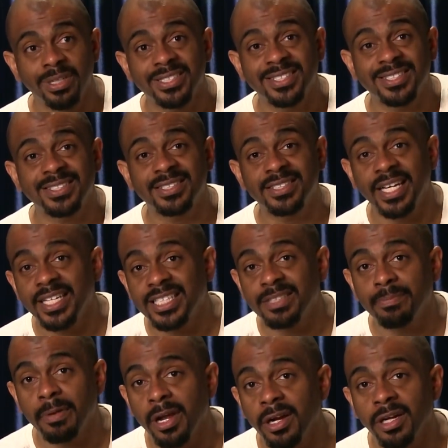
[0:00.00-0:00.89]
but
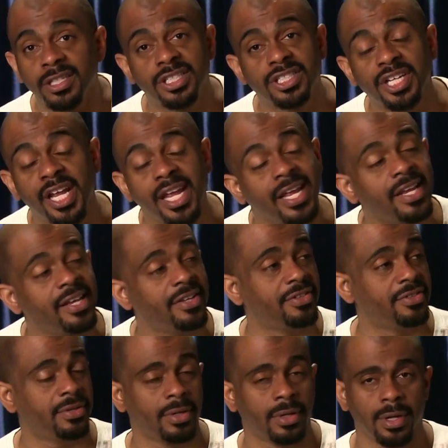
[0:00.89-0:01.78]
6 pair of
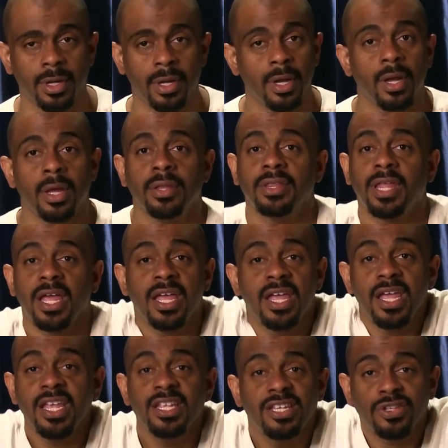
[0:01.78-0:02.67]
jeans that
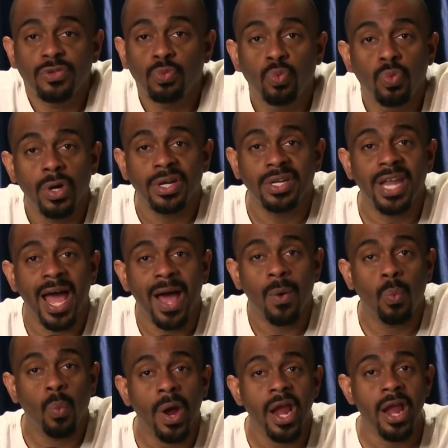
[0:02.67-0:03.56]
he just would
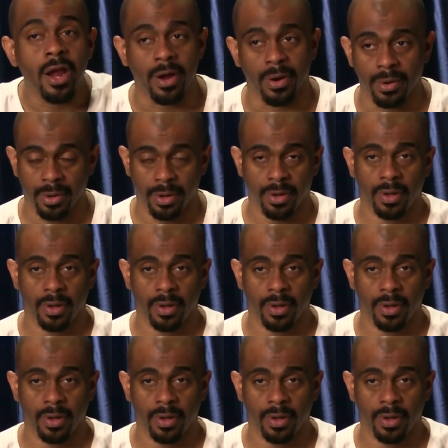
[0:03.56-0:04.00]
not wear